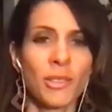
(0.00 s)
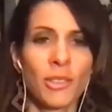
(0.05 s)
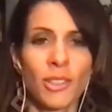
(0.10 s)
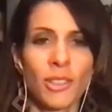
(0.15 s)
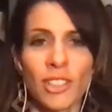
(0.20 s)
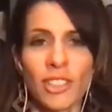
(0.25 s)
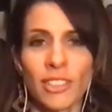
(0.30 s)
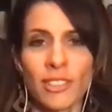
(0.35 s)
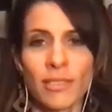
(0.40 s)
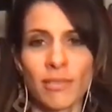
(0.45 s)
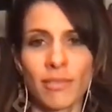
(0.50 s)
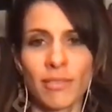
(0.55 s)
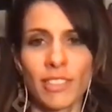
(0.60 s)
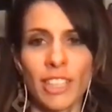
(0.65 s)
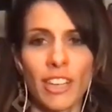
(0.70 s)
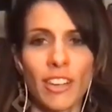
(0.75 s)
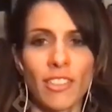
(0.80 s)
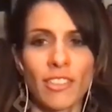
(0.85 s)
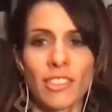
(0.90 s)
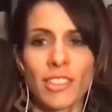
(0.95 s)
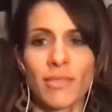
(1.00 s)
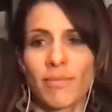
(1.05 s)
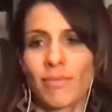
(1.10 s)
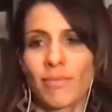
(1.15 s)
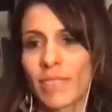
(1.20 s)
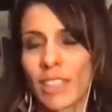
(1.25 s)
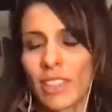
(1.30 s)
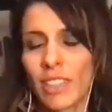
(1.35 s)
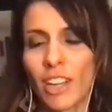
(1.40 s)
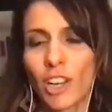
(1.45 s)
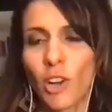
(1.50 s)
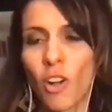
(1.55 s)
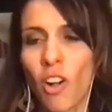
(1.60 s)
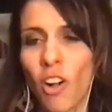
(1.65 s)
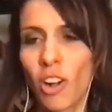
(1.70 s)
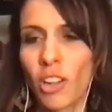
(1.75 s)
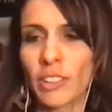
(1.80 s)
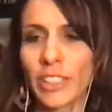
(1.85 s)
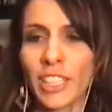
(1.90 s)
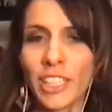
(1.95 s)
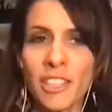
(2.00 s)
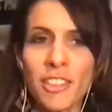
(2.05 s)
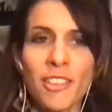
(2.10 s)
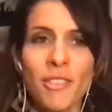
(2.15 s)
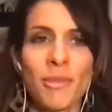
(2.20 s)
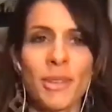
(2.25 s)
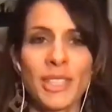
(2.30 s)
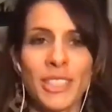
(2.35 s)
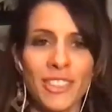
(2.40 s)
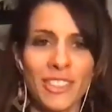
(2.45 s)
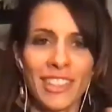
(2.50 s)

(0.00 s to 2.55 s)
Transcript: or you know a call that you don't want.